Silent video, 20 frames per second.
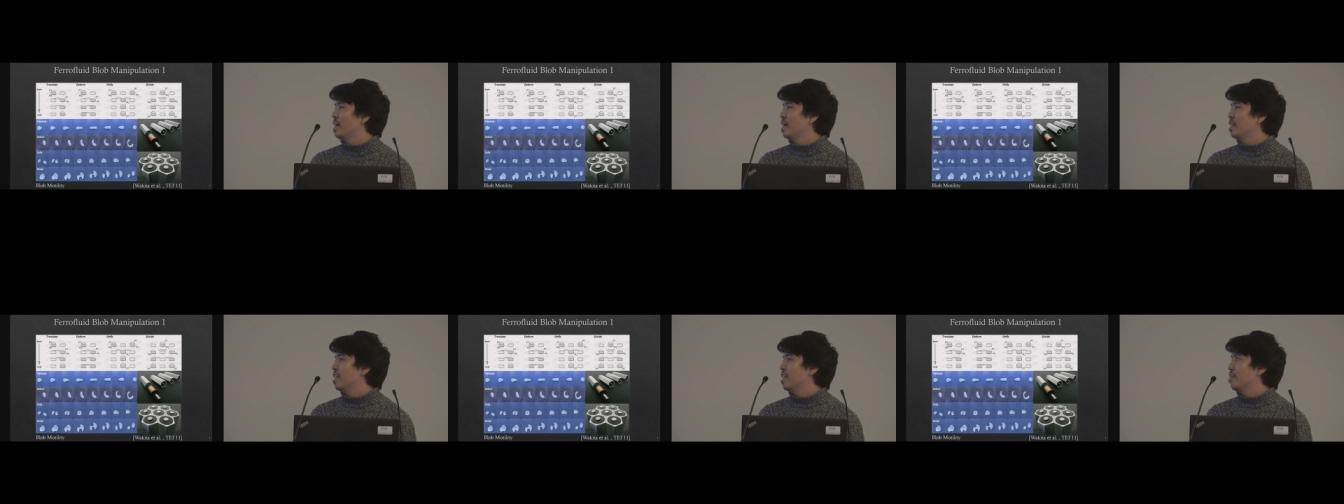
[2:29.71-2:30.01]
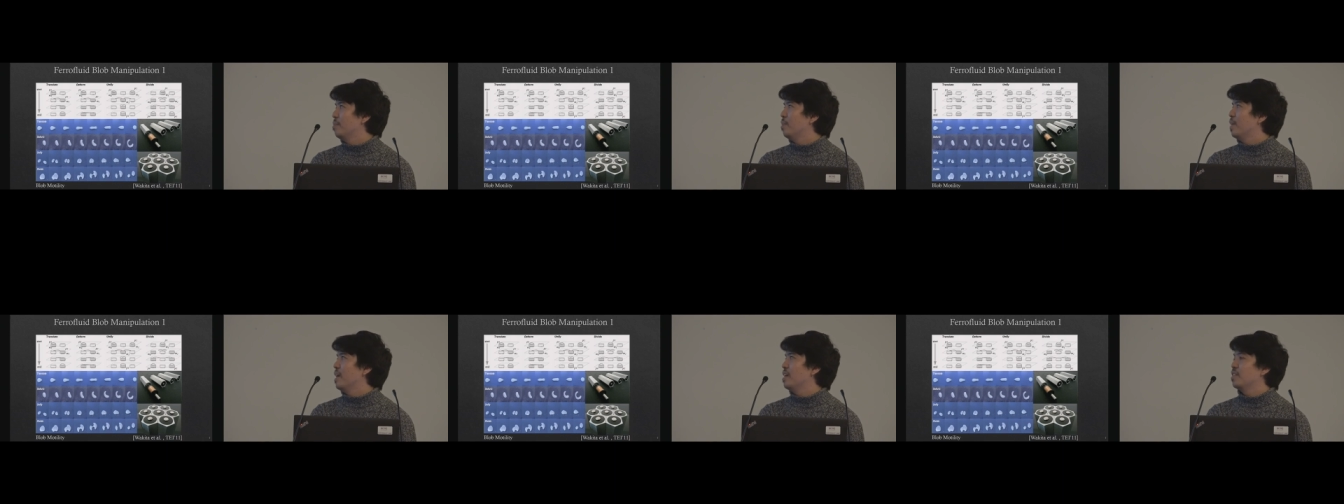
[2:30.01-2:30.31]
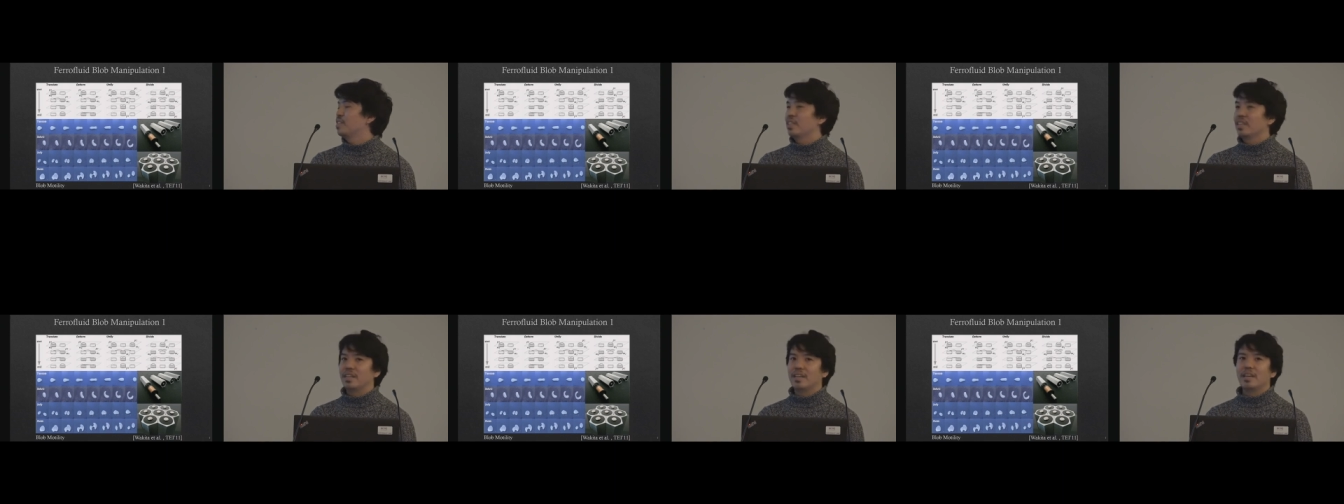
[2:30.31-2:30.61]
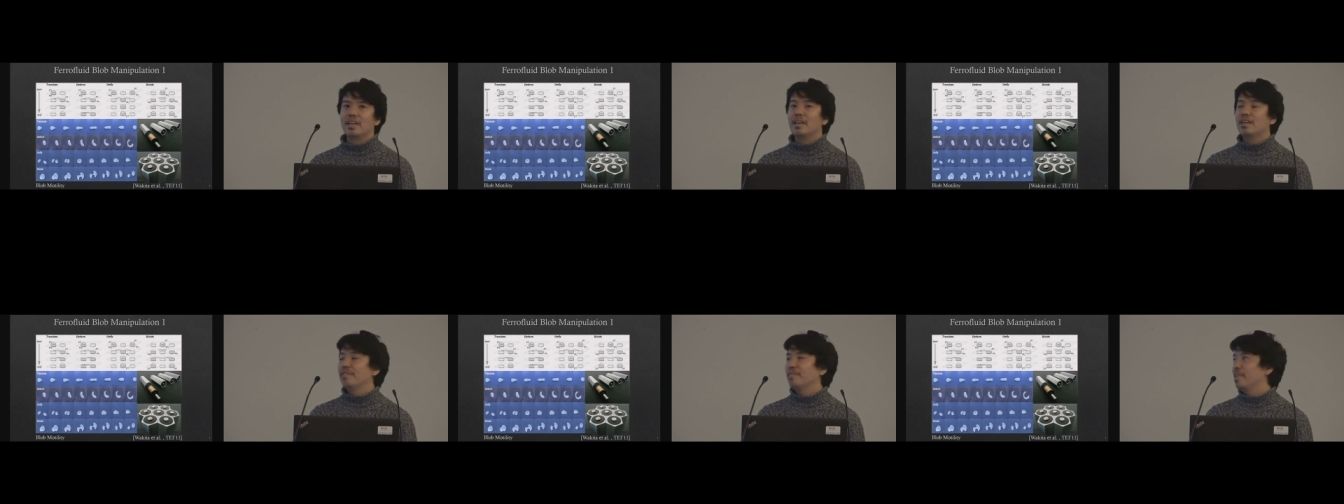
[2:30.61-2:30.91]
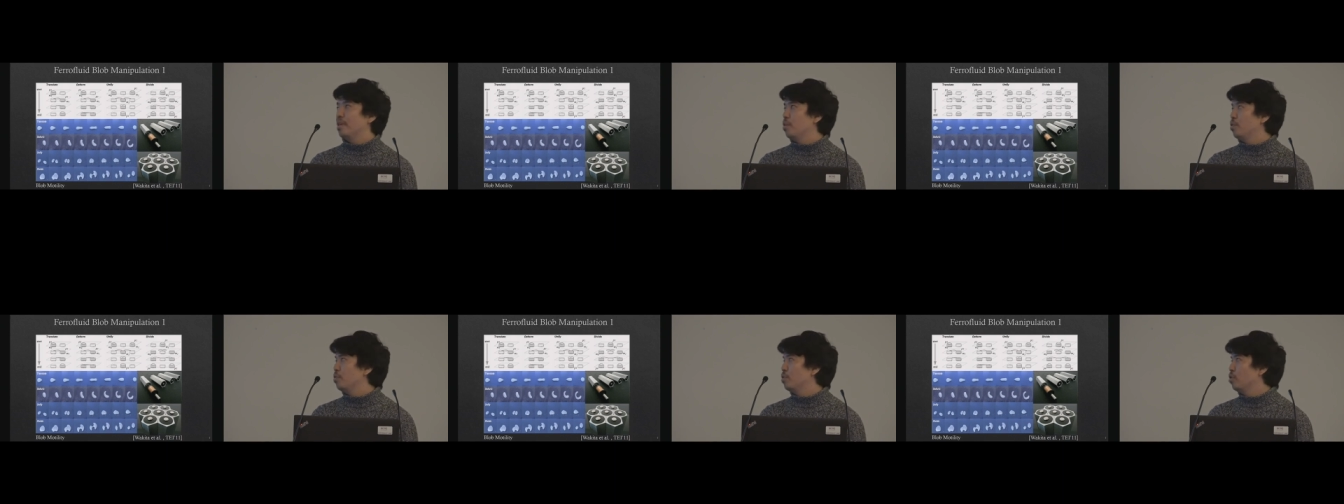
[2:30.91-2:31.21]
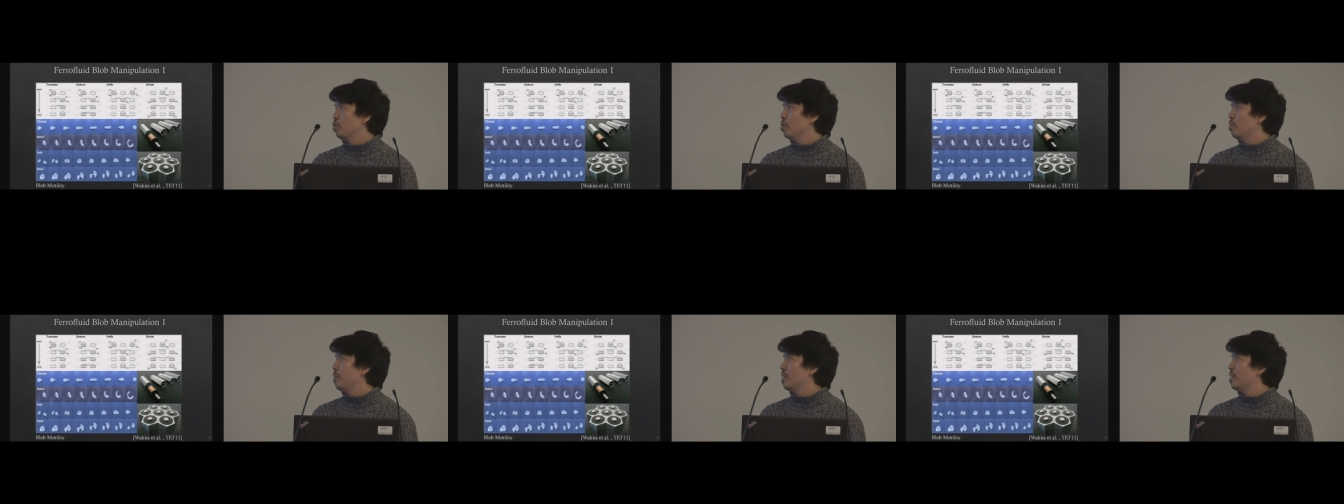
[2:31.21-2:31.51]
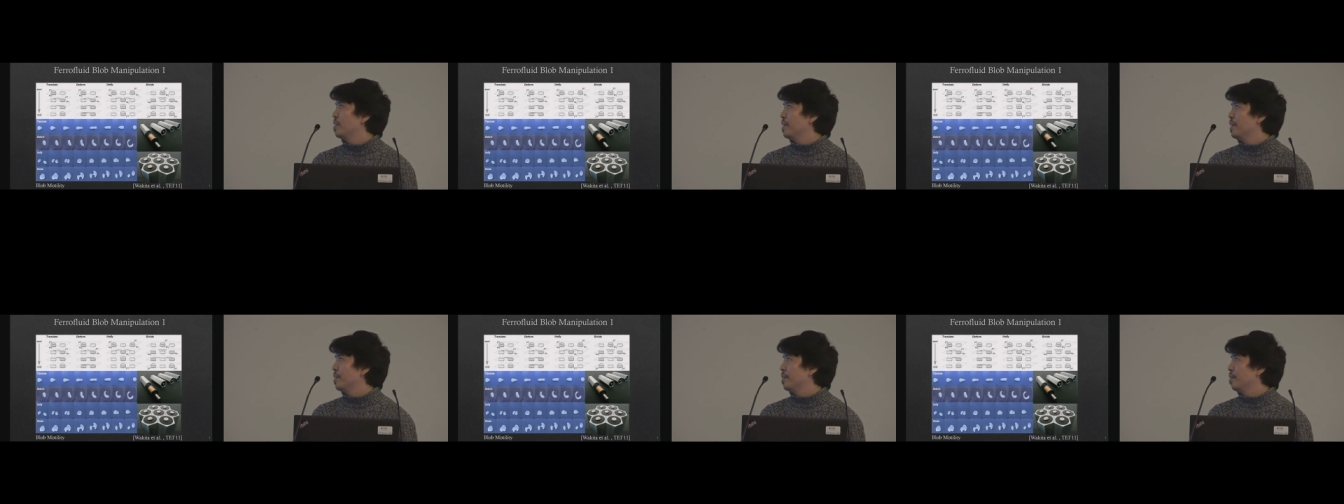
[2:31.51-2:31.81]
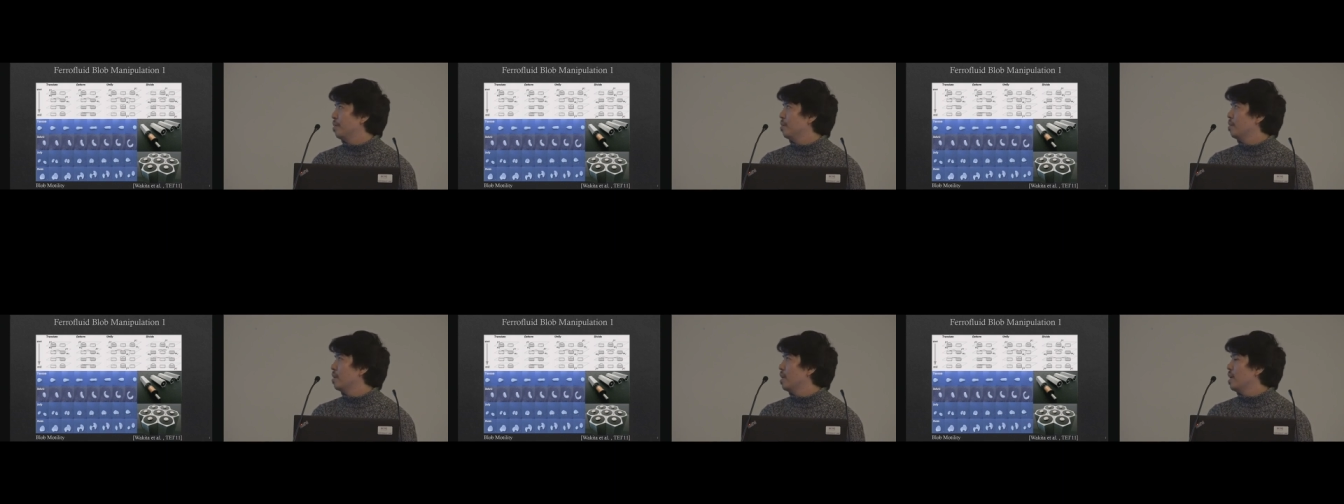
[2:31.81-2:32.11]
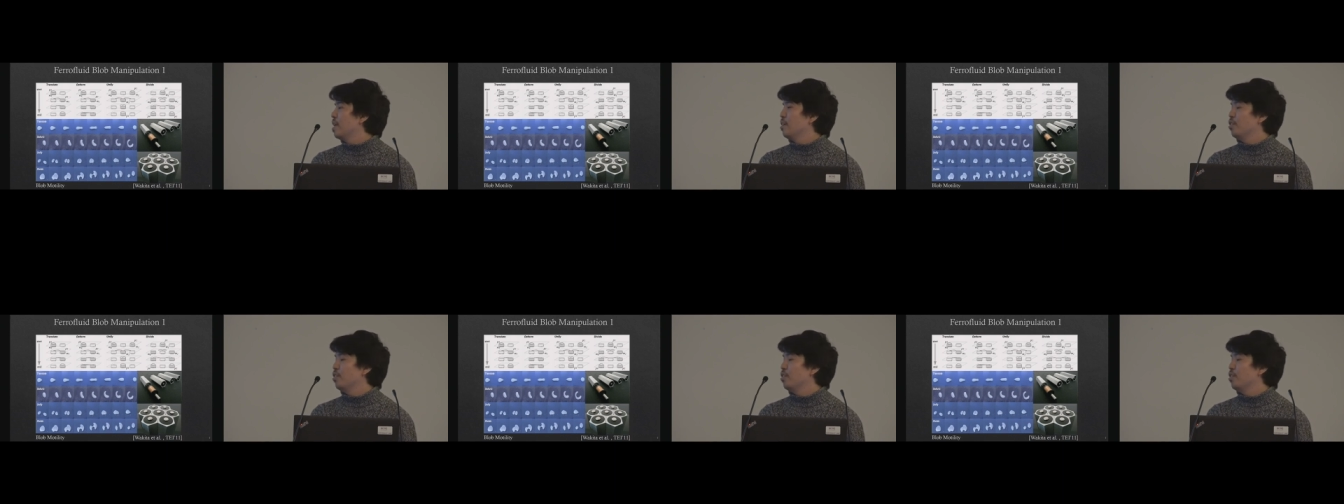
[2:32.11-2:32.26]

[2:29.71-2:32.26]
and divide the ferrofluid material